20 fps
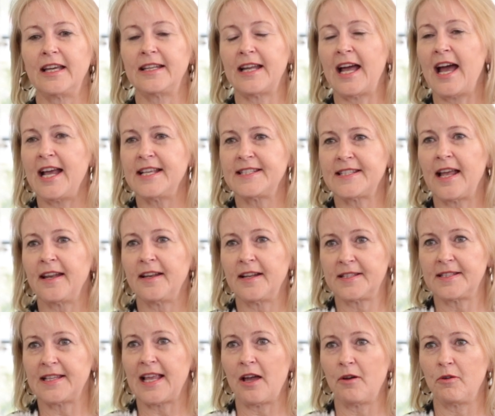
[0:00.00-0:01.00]
high
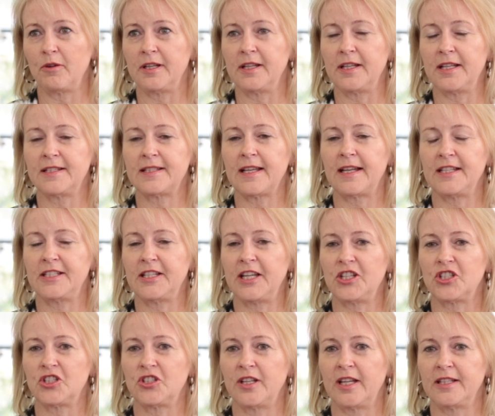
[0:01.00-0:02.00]
standards now in
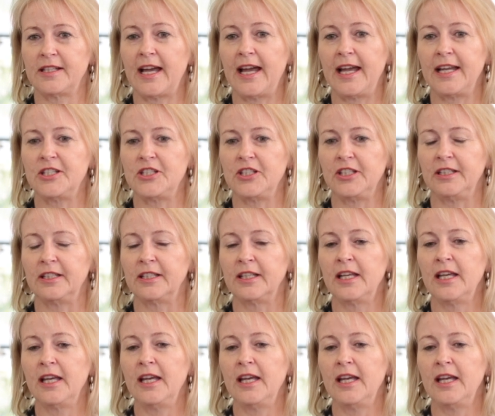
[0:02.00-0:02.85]
sanitation and hygiene.